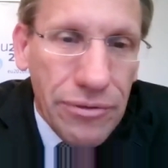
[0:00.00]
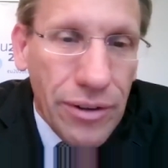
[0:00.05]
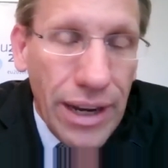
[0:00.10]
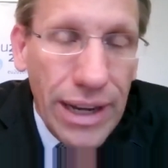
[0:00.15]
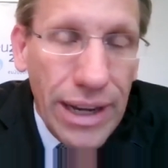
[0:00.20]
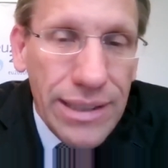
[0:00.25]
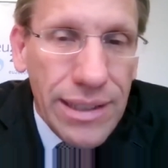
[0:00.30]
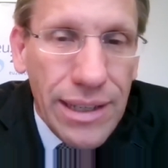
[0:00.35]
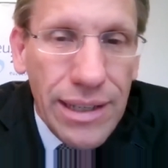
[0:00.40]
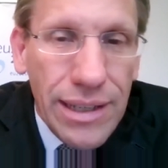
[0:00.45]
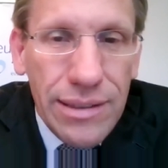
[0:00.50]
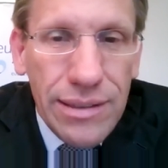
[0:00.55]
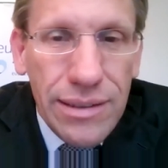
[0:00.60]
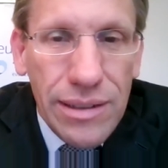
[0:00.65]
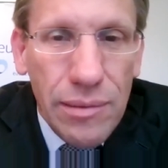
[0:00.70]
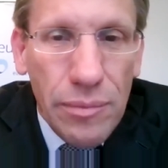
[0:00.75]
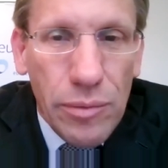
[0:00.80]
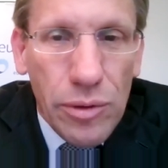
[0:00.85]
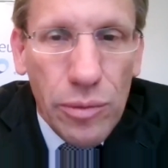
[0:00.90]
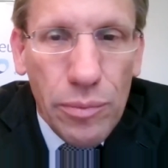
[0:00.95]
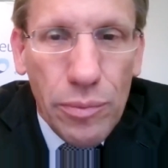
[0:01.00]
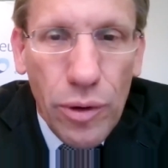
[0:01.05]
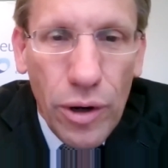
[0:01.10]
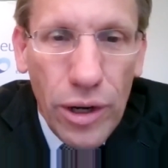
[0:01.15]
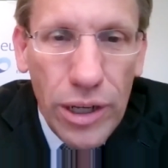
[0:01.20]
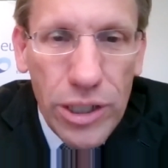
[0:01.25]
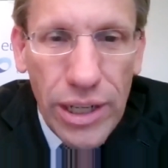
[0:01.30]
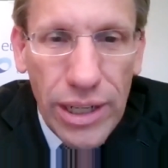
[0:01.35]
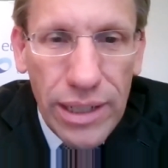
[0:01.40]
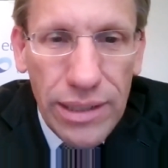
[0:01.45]
France has similar
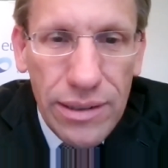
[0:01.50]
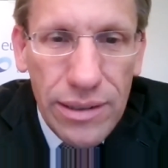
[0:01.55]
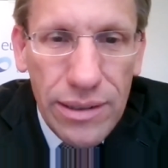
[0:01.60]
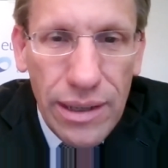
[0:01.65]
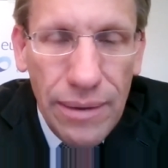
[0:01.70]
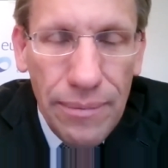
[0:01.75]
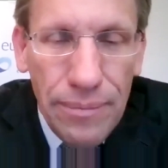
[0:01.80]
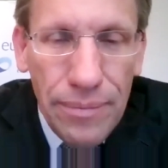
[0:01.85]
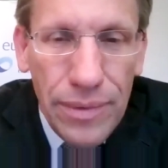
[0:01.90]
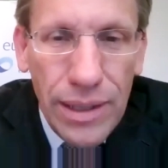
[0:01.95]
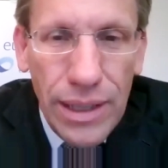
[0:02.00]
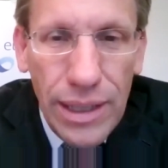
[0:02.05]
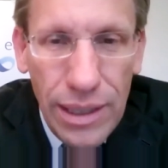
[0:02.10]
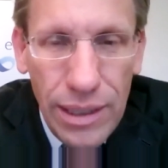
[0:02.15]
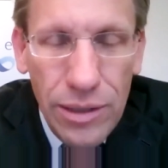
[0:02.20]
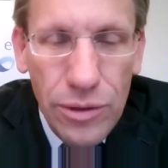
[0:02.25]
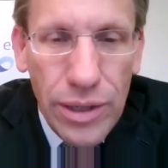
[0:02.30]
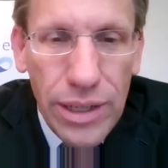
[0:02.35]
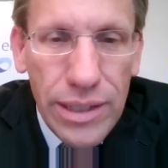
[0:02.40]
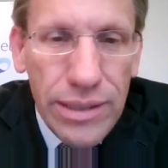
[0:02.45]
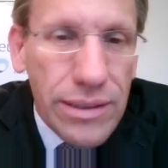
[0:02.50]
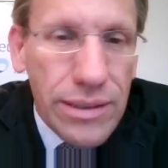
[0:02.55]
projects. Um, the EU has